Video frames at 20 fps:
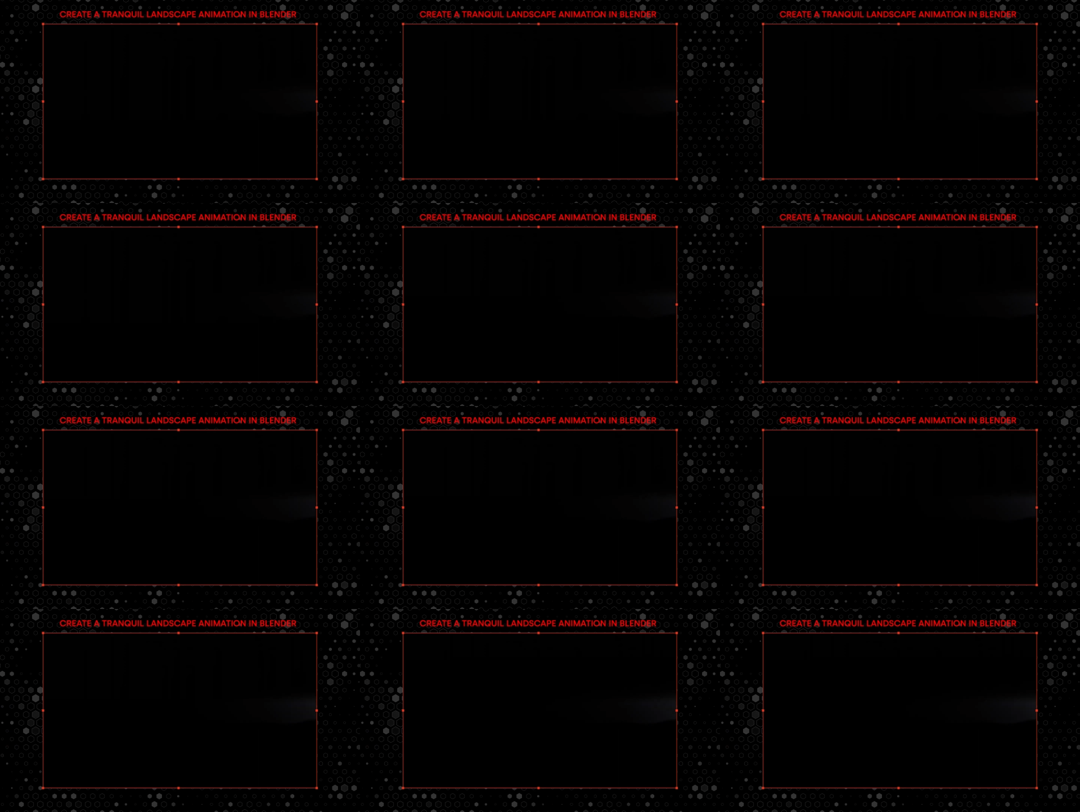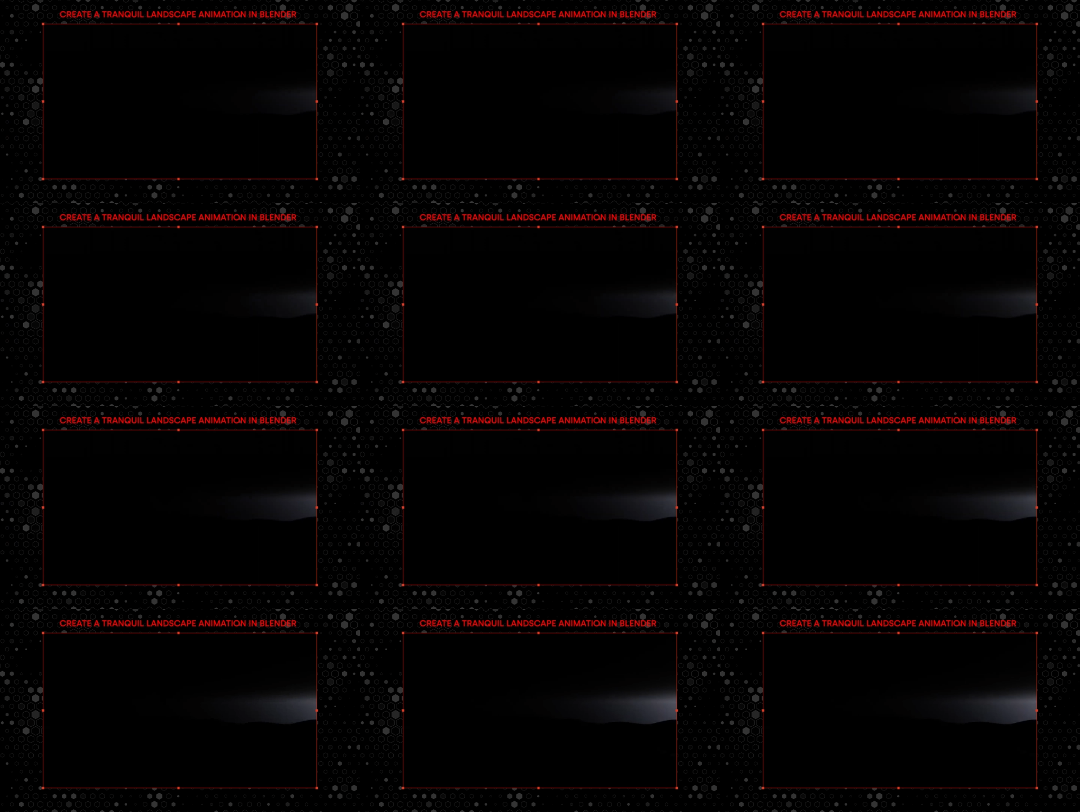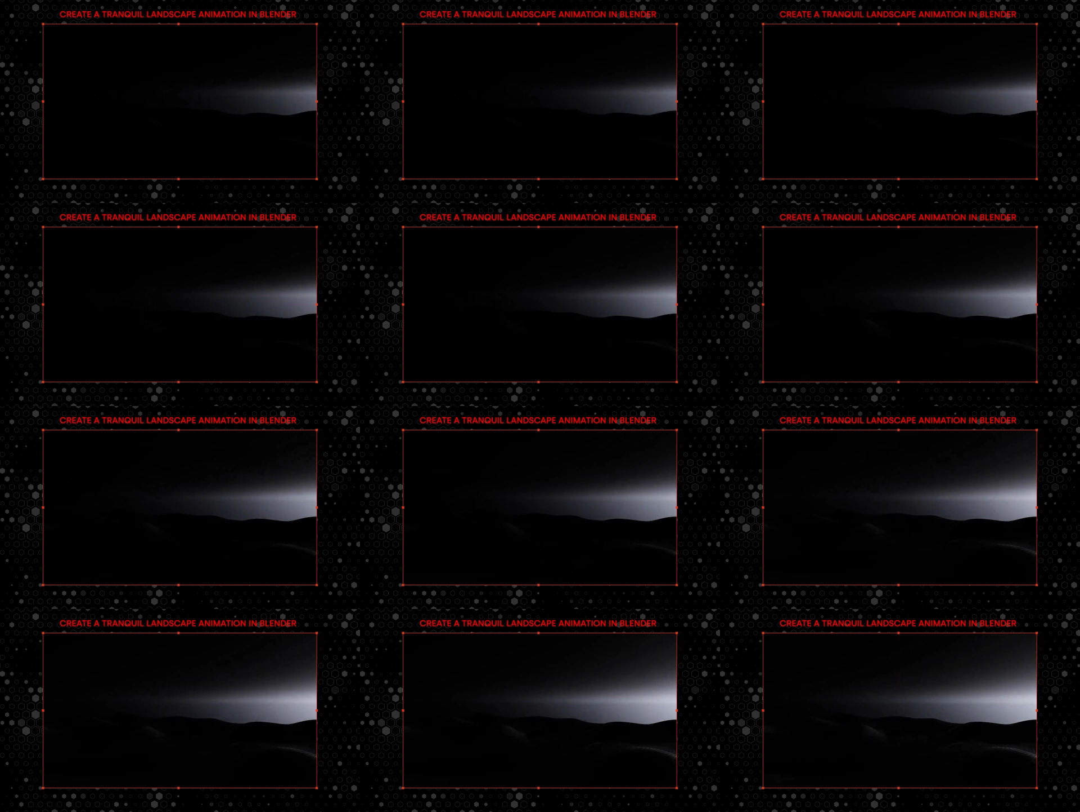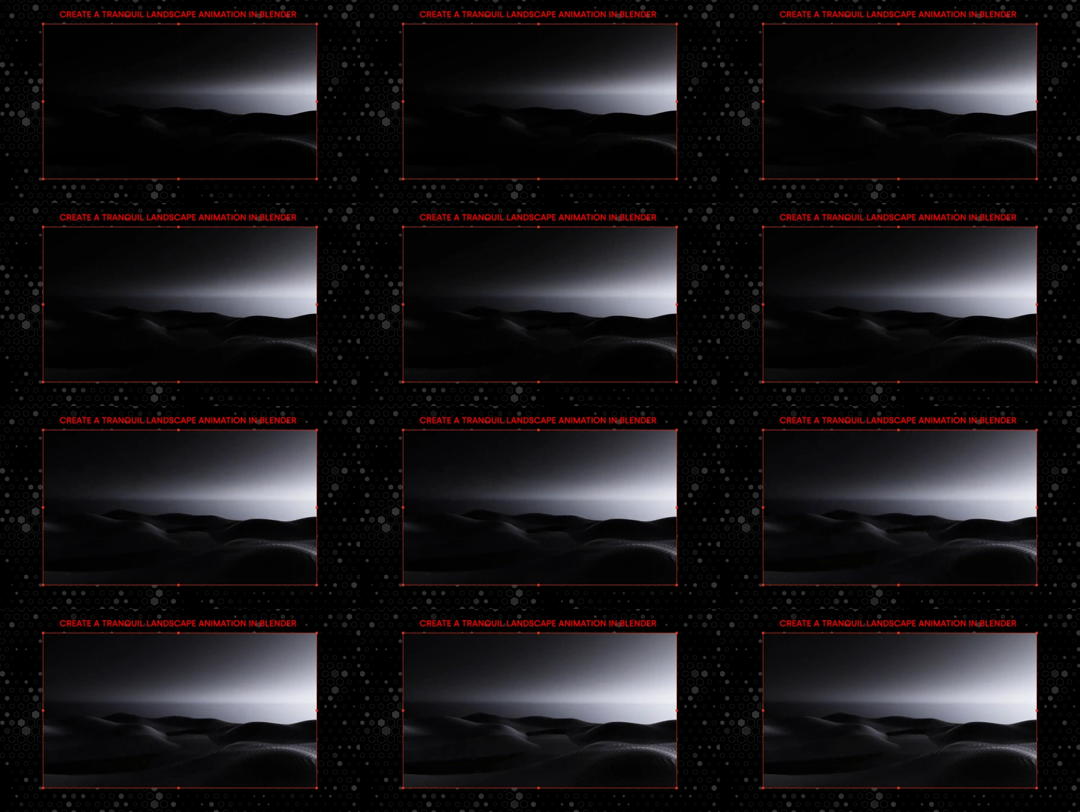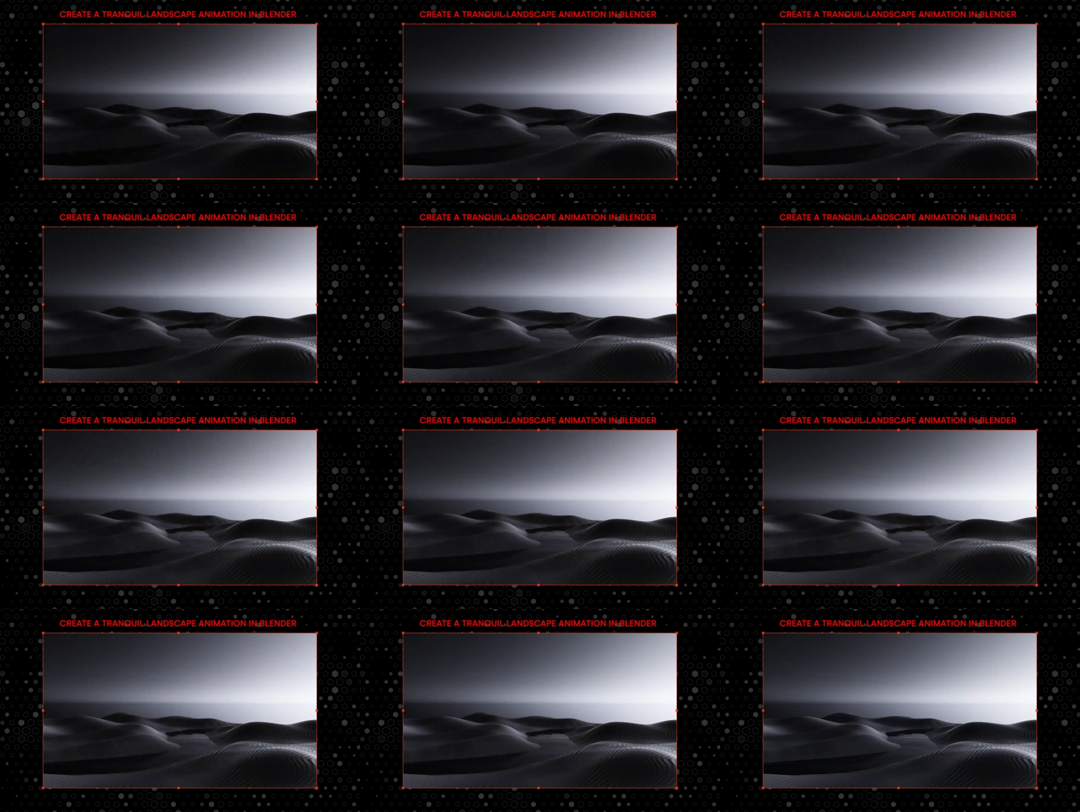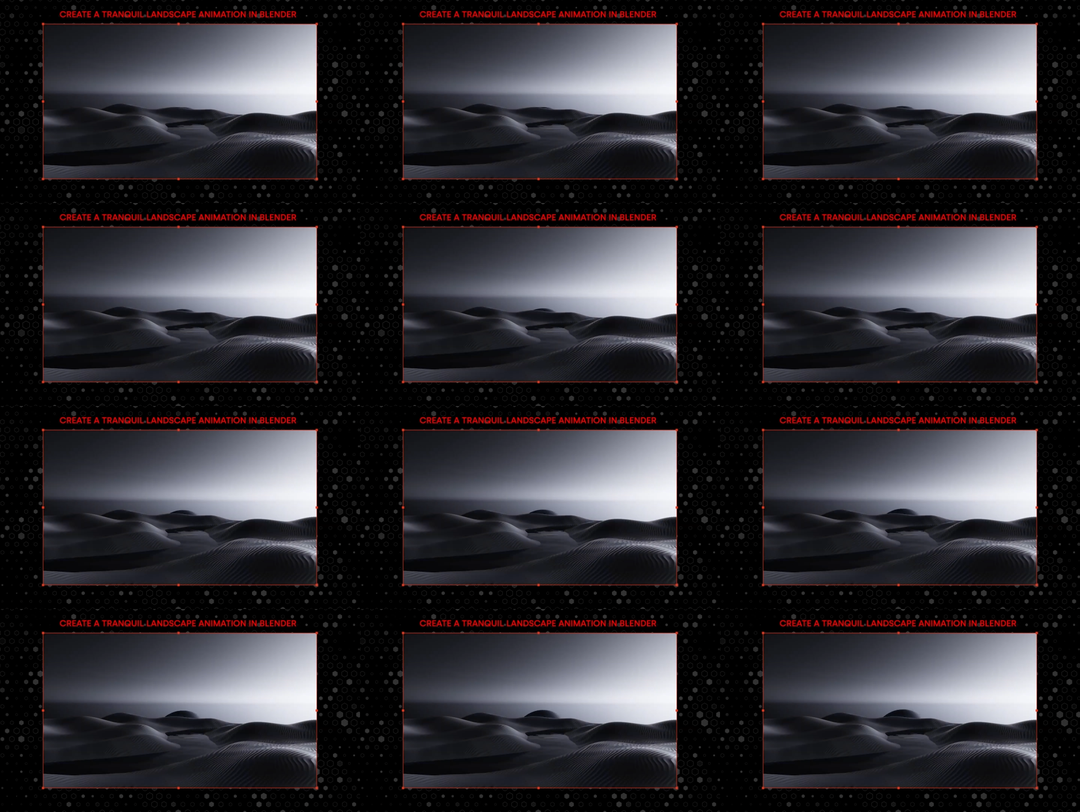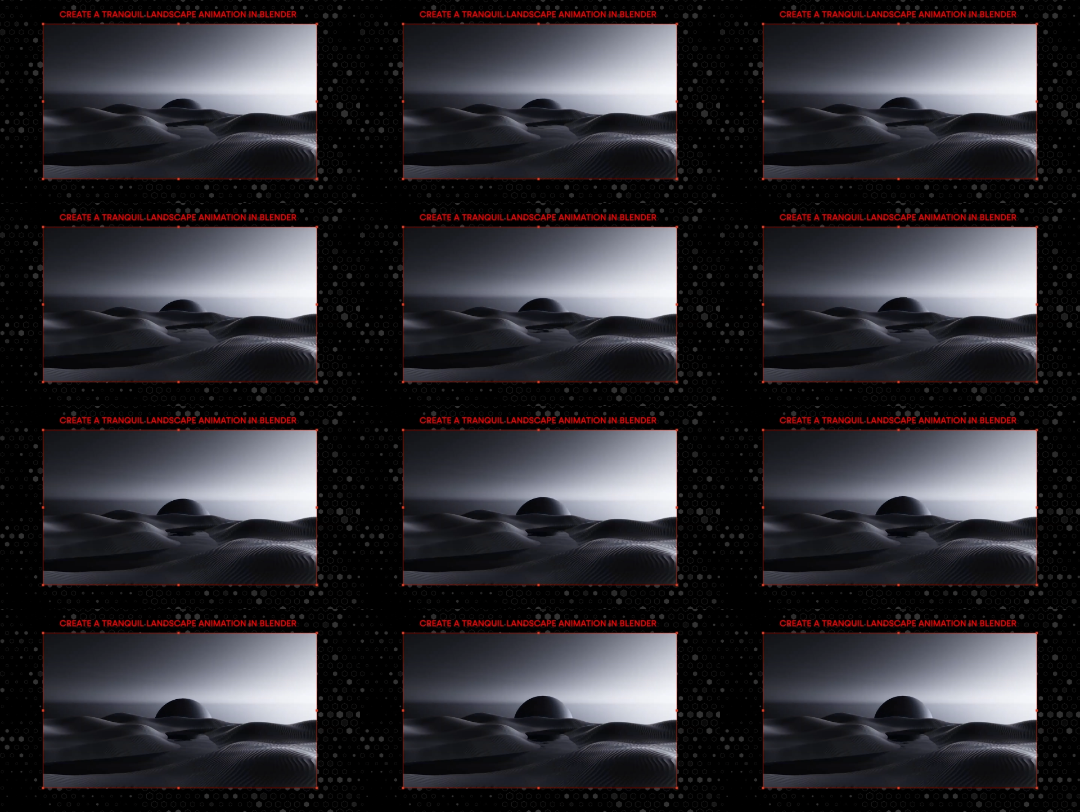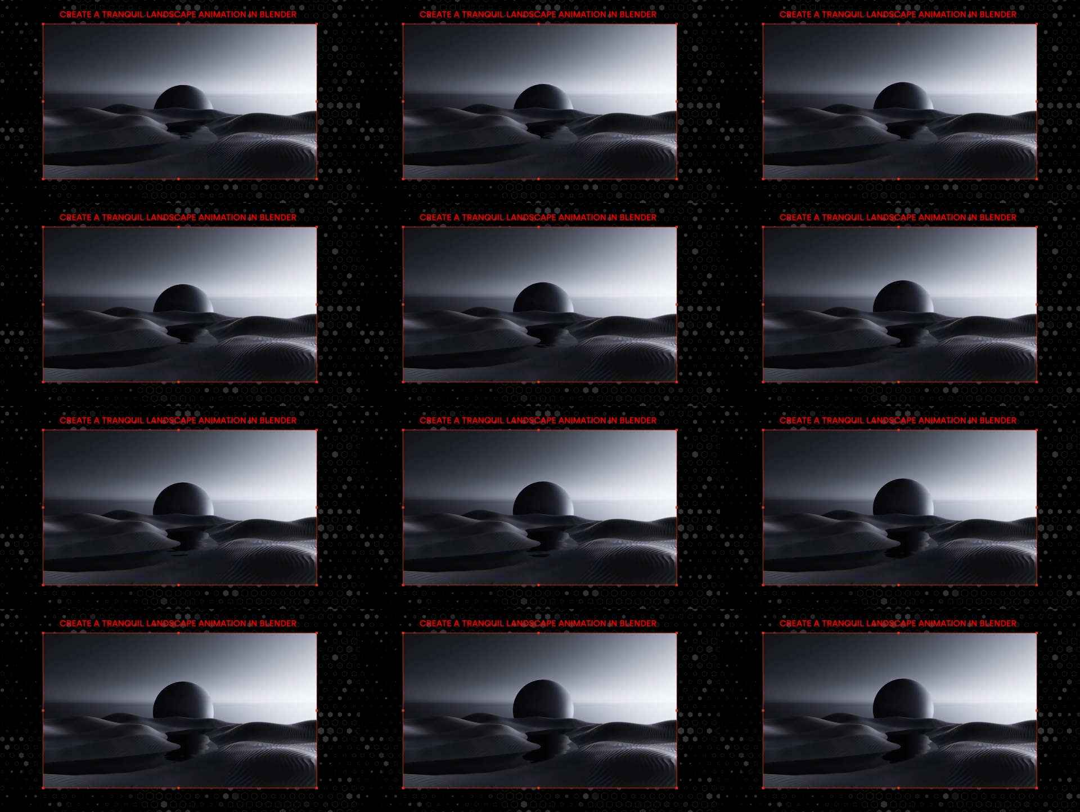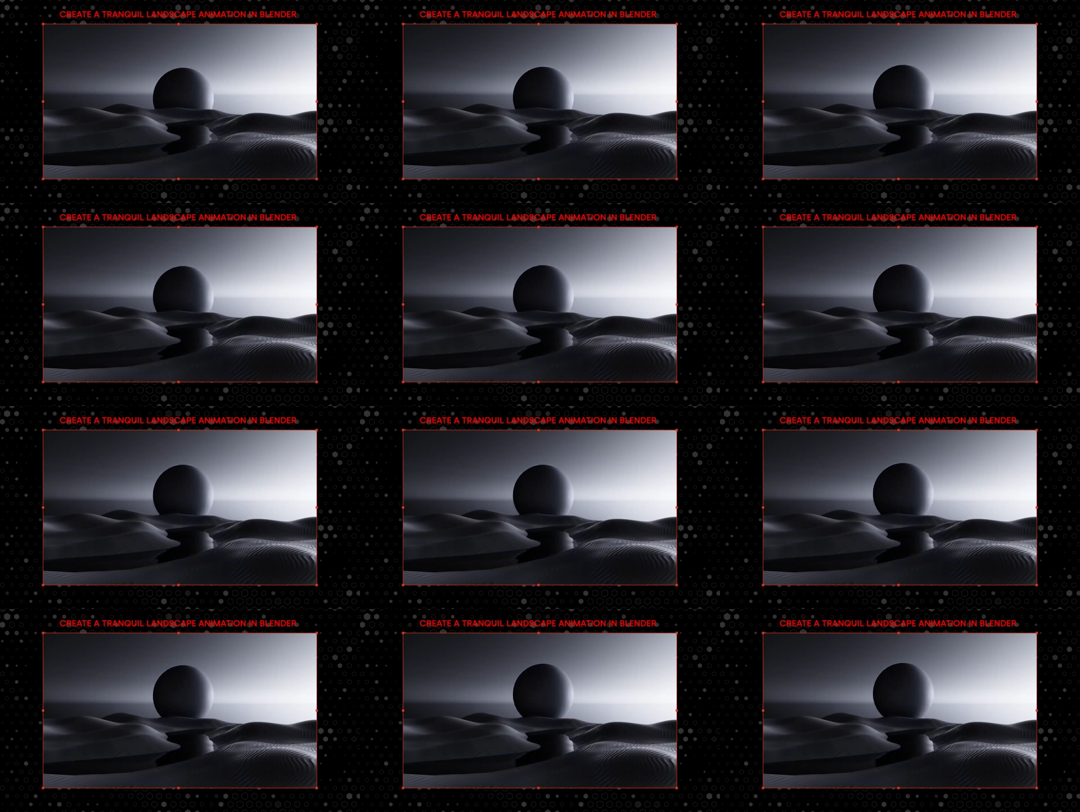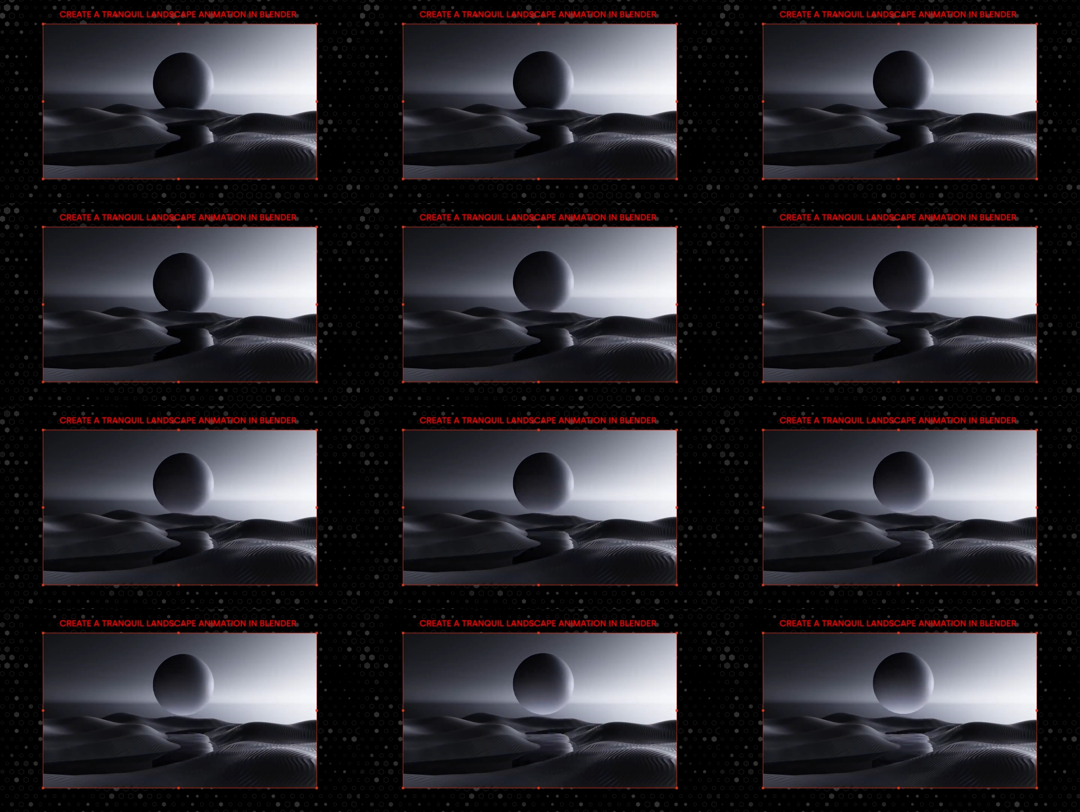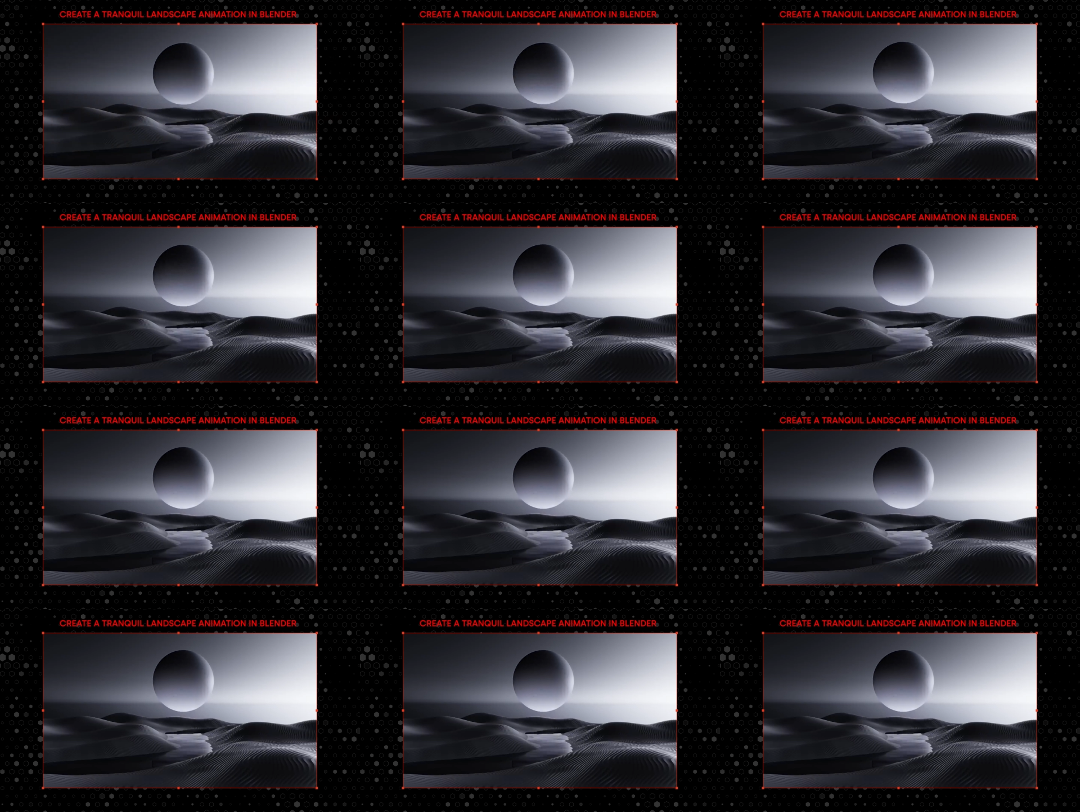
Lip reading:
(no speaker visible)